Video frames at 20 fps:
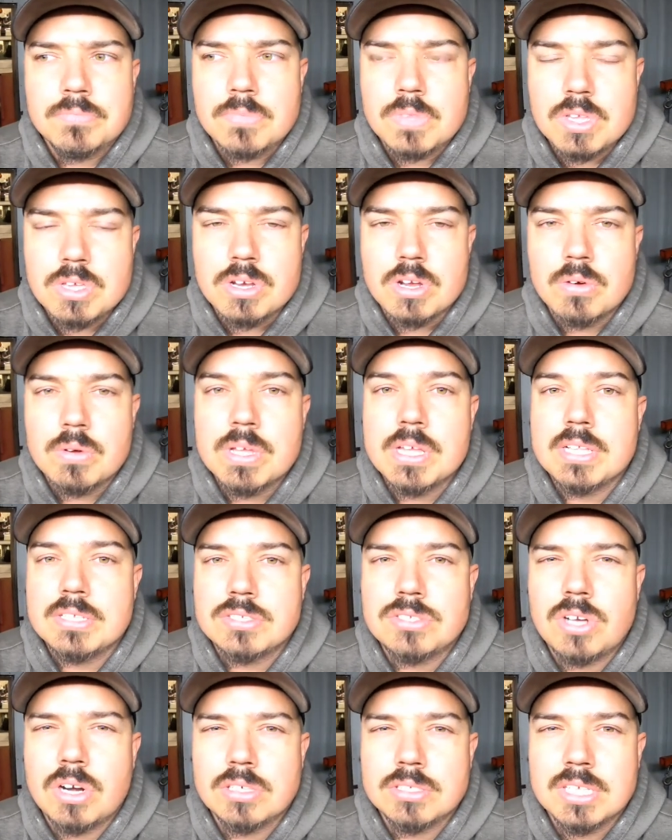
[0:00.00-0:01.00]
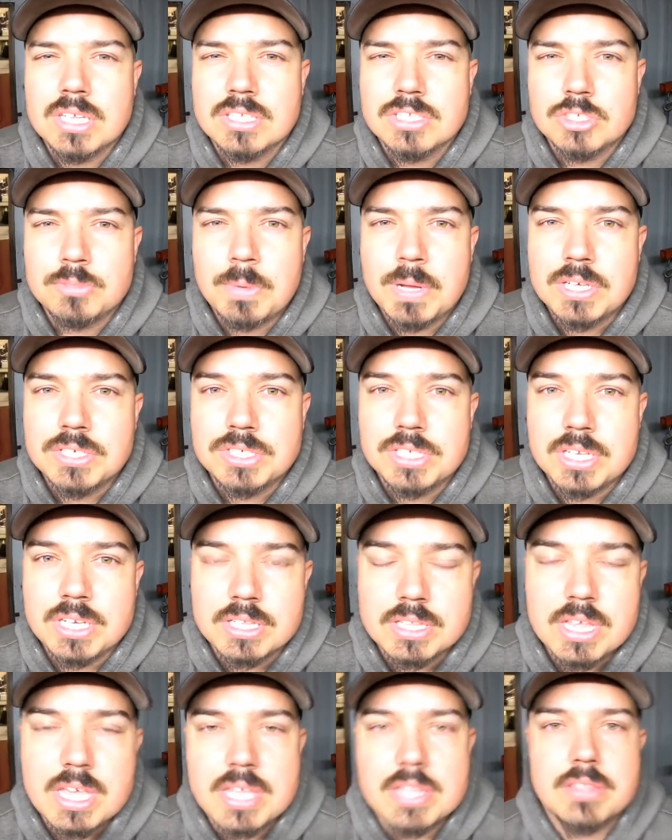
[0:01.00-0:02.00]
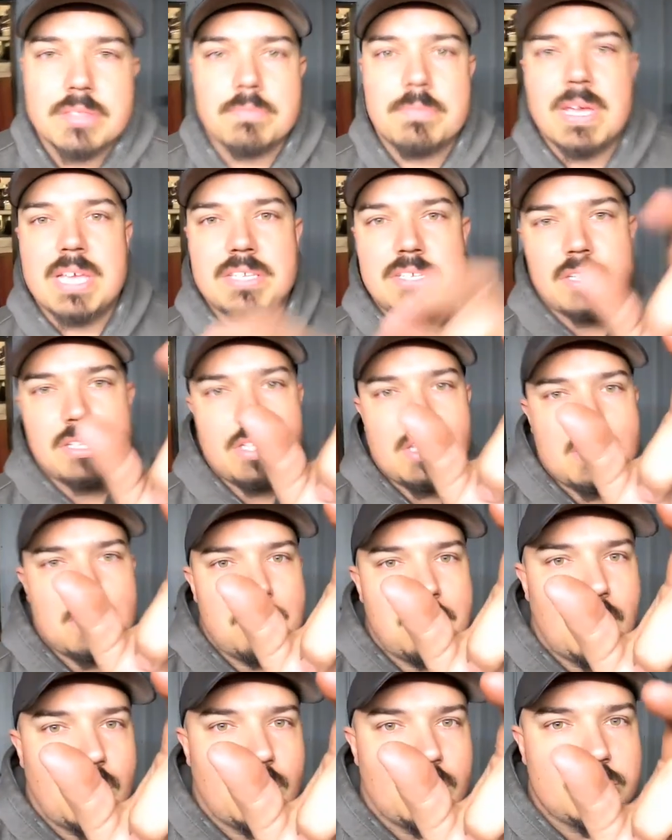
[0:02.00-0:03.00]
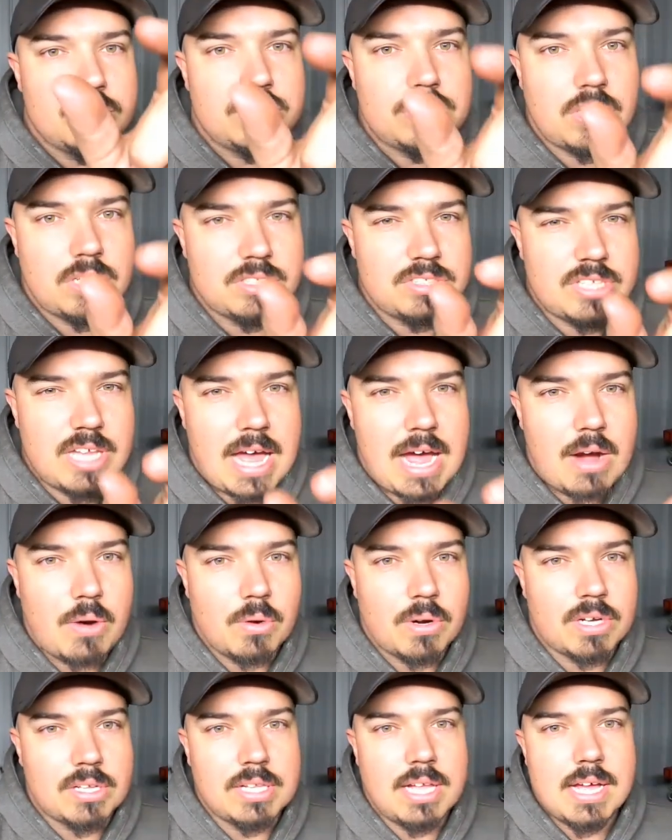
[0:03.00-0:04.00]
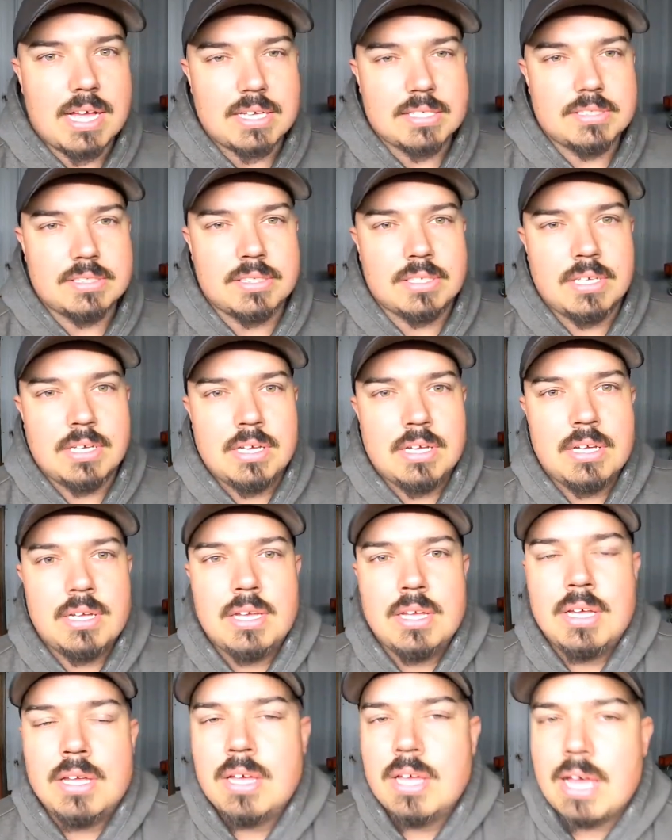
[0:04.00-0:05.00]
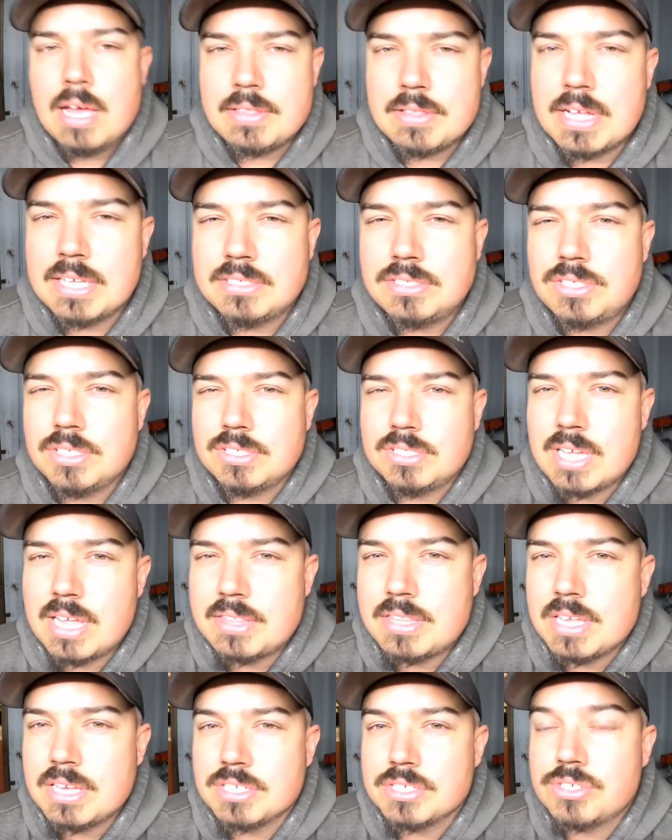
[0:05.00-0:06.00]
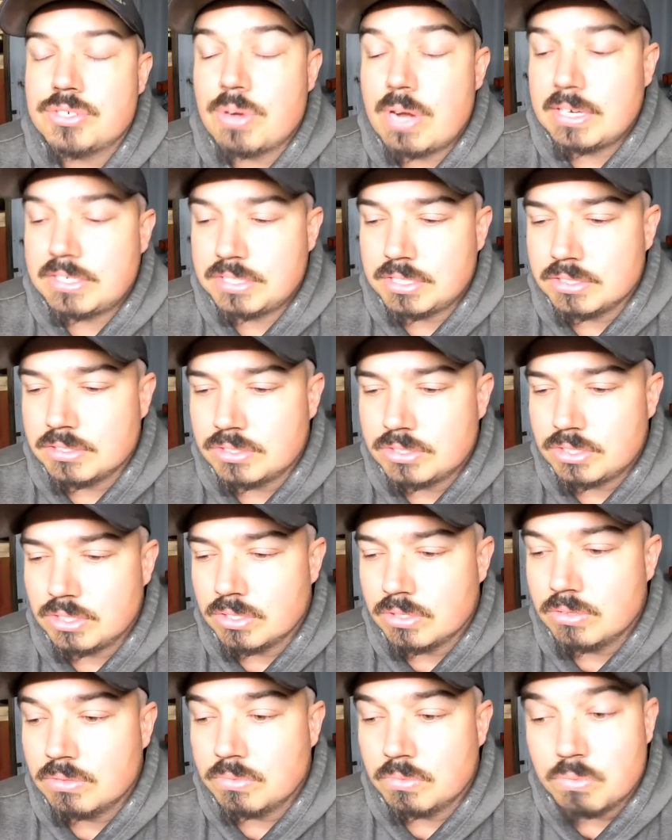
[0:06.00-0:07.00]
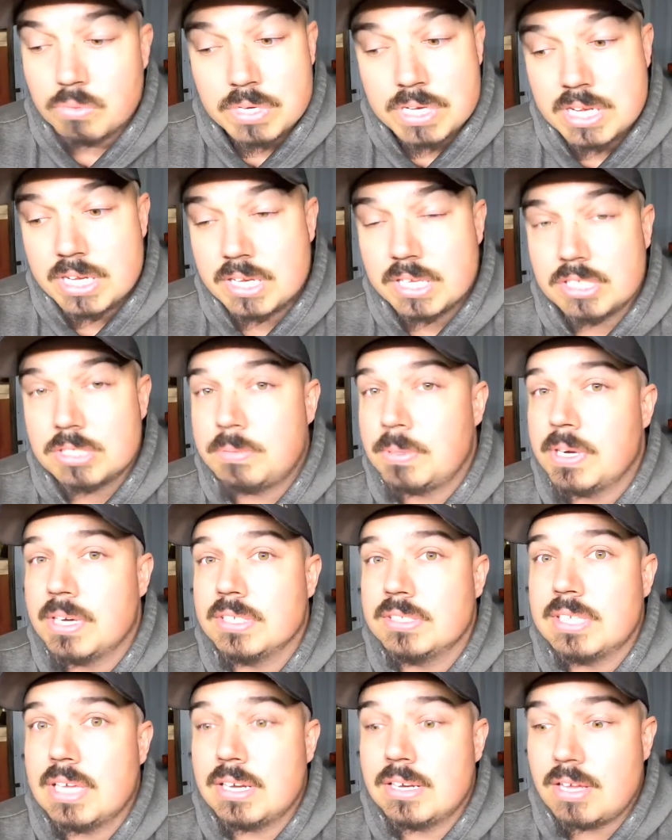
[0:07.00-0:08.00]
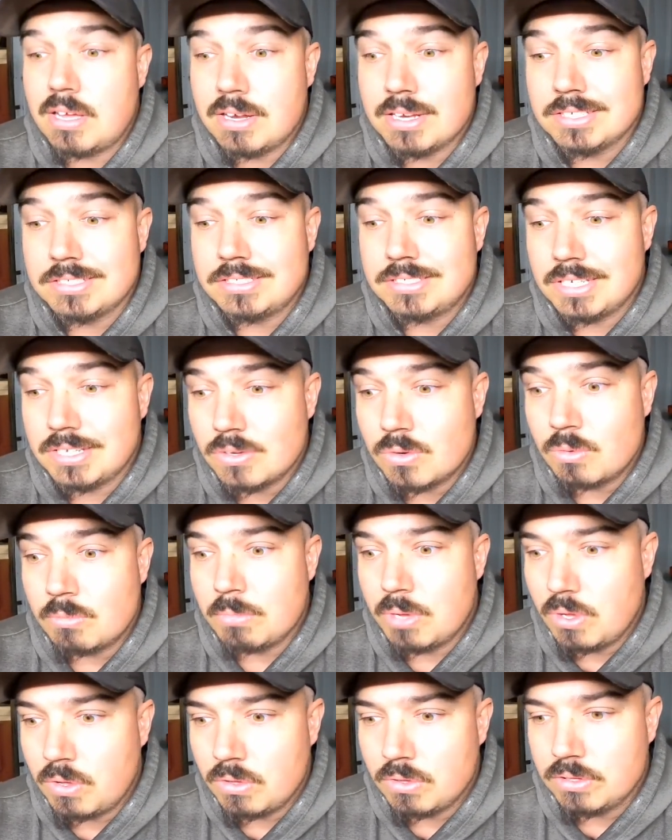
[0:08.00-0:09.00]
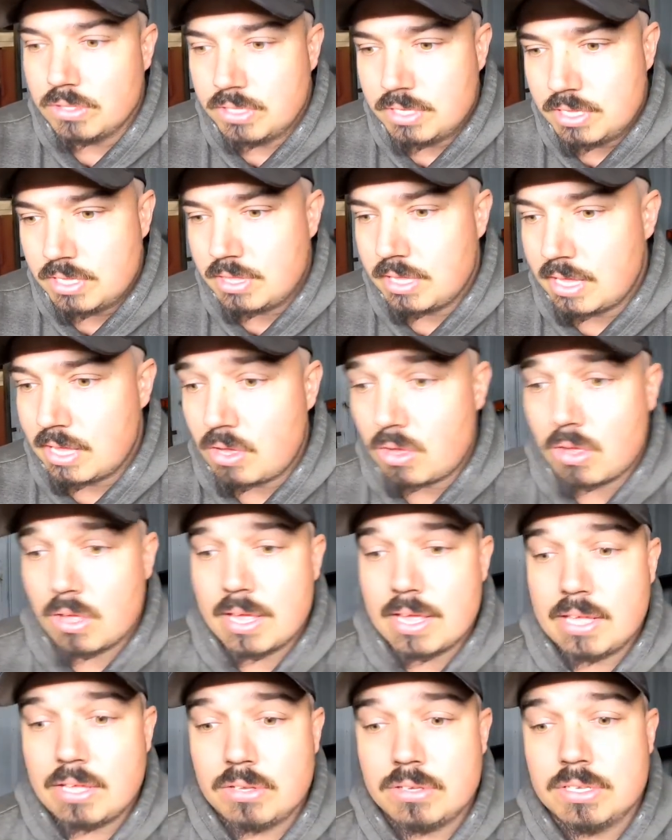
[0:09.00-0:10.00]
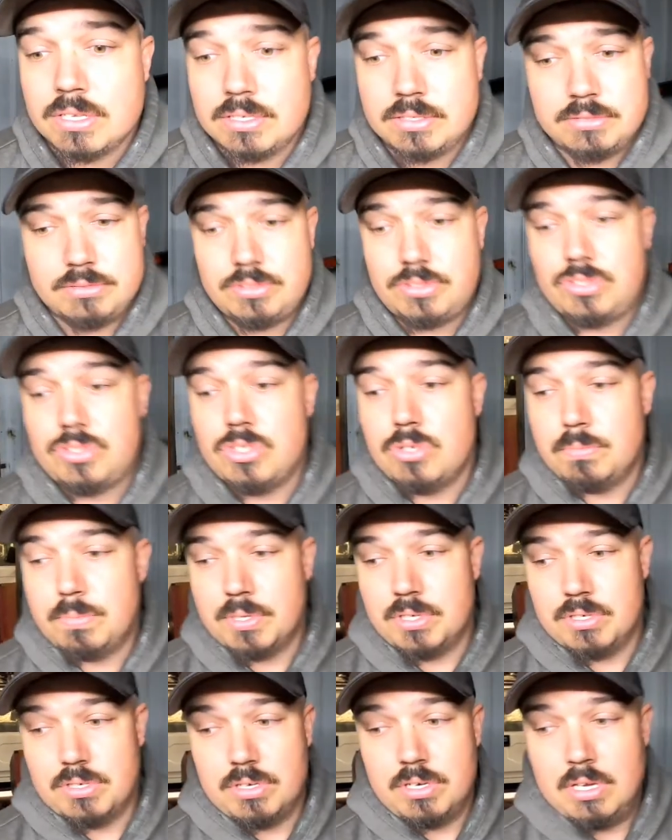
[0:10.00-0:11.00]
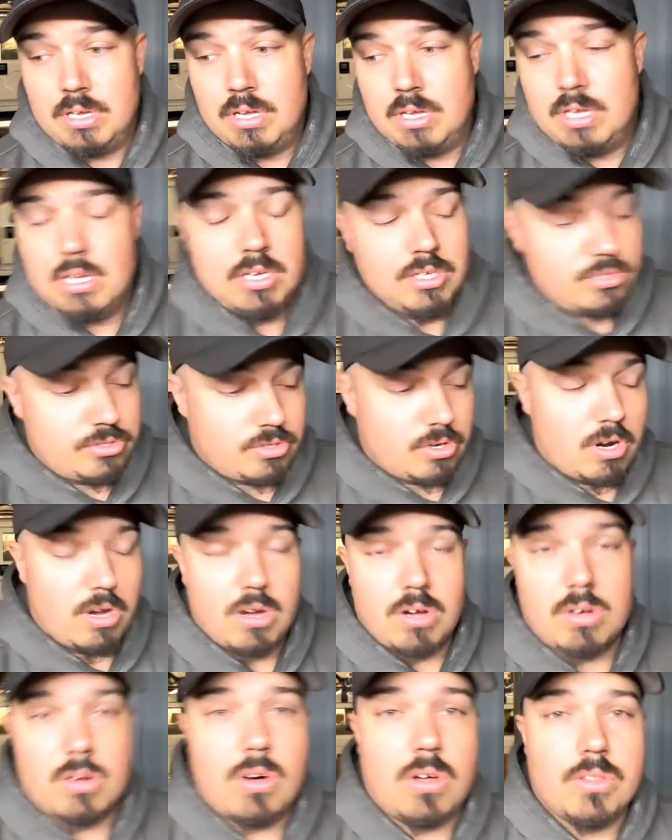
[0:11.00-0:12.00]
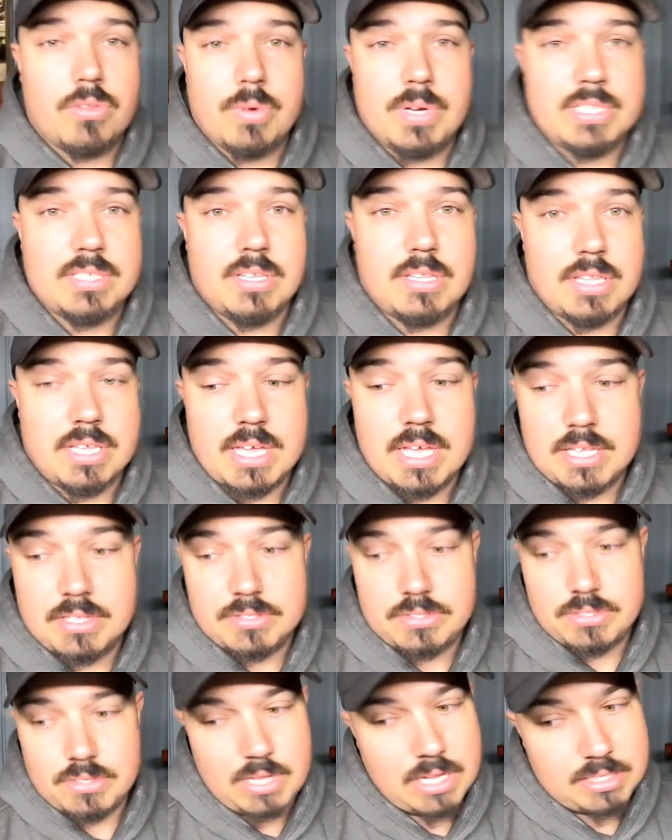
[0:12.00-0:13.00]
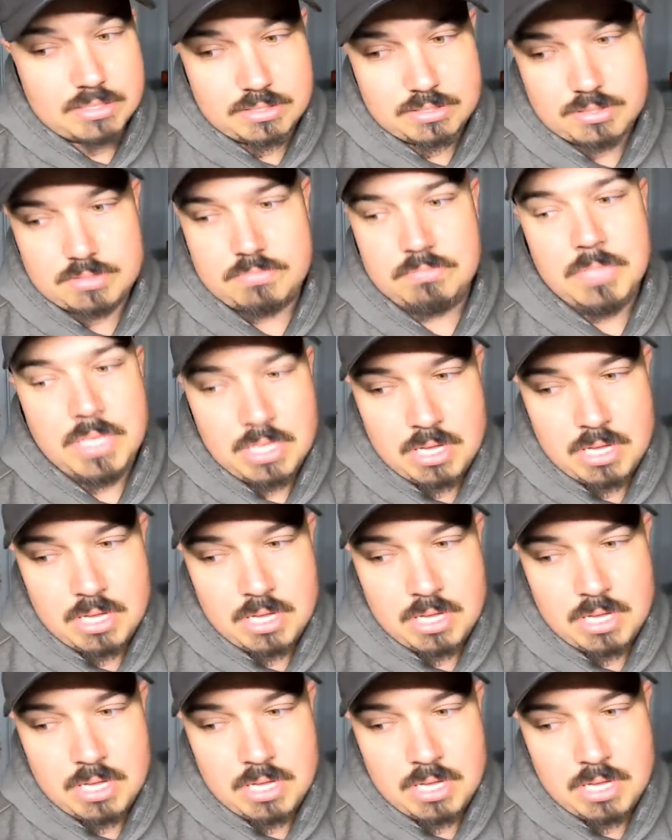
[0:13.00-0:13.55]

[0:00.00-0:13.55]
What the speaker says: you know, it starts getting spongy, and basically the bolt starts to hourglass, and that's just that thing stretching. So we didn't experience that on a single bolt. They all held super strong all the way till the end, so that's